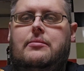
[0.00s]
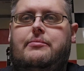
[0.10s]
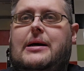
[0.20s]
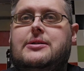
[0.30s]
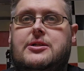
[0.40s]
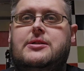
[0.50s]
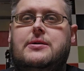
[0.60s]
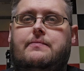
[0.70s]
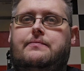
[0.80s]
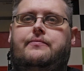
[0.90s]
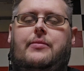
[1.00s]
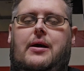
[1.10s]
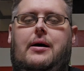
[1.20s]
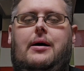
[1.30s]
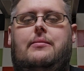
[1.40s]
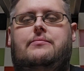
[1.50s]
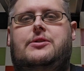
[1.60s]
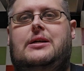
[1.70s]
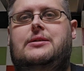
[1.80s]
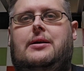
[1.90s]
mixers,
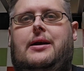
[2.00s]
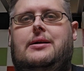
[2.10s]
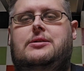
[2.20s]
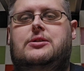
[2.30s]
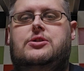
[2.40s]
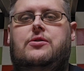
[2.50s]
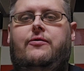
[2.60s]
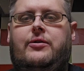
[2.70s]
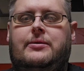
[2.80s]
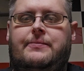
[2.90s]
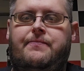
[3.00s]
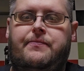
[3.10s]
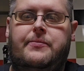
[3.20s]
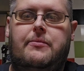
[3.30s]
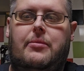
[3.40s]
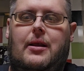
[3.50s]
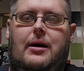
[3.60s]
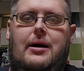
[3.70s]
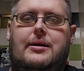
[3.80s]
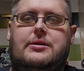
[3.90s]
season kits and stuff,
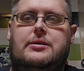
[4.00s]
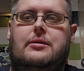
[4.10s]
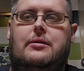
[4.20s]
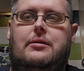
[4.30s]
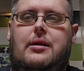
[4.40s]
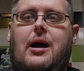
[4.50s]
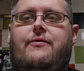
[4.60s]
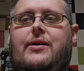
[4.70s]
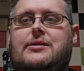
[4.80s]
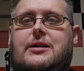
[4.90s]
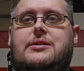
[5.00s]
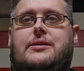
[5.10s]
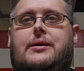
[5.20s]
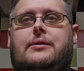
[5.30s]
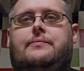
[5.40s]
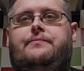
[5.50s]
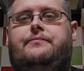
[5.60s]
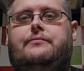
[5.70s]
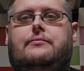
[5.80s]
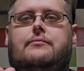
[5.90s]
and they are fantastic.
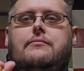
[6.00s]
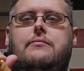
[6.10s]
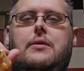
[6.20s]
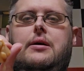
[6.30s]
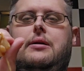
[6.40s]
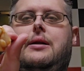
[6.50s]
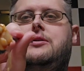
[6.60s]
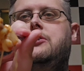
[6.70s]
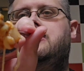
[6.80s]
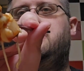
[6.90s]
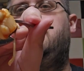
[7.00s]
Let's just